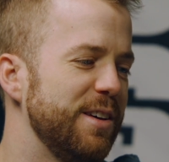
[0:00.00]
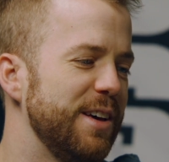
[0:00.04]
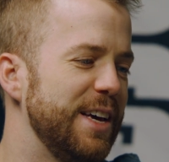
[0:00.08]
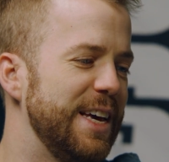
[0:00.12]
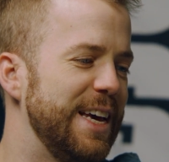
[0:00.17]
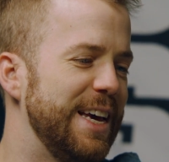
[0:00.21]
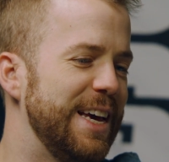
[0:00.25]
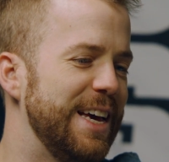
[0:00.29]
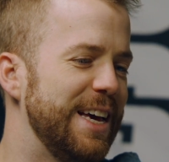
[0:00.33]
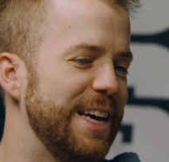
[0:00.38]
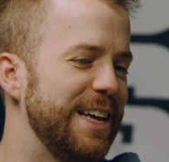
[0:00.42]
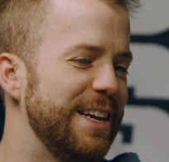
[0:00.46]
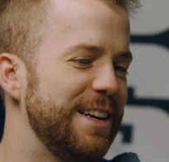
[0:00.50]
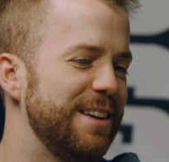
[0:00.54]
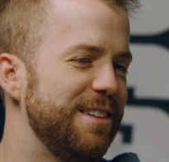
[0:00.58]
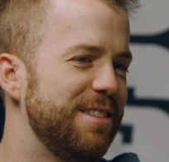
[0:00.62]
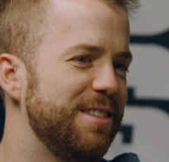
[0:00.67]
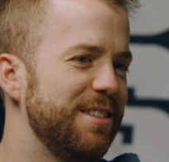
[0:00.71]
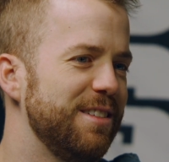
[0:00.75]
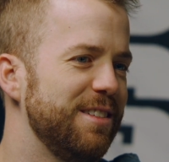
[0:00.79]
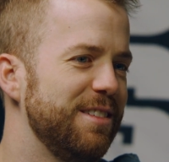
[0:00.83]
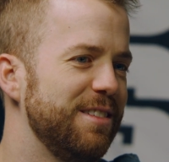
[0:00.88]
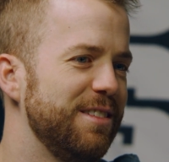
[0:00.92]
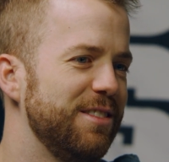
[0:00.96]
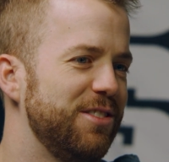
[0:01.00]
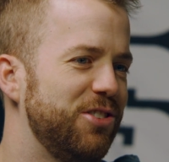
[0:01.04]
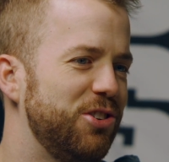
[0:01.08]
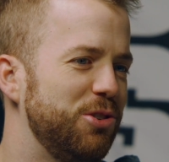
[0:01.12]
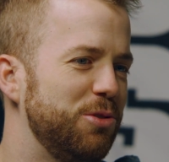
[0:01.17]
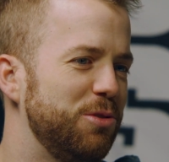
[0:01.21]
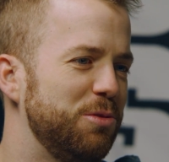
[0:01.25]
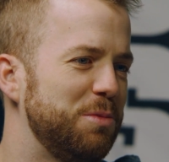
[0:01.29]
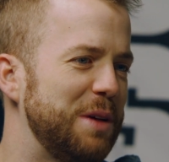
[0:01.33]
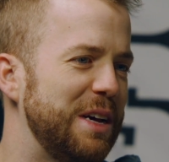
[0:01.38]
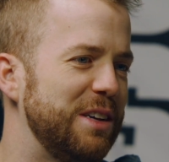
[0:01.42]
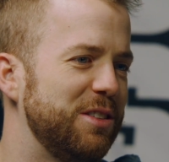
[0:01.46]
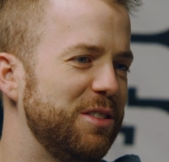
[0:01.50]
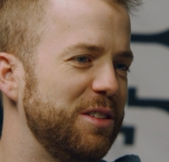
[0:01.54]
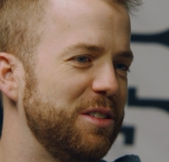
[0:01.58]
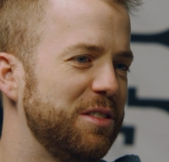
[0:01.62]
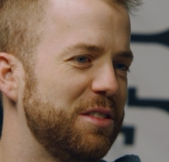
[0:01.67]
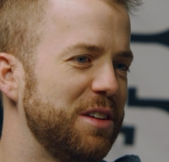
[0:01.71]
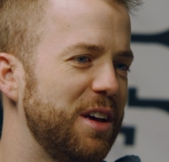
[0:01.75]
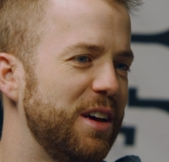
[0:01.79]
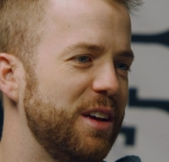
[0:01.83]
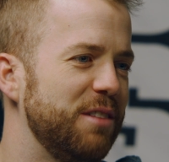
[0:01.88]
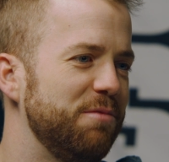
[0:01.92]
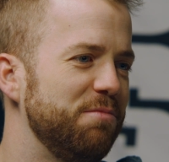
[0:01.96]
And she basically
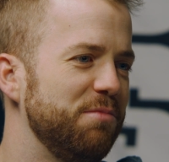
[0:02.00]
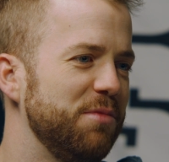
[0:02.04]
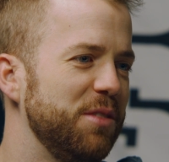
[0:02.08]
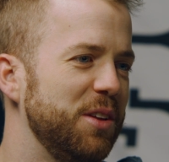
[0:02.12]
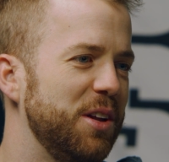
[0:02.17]
said,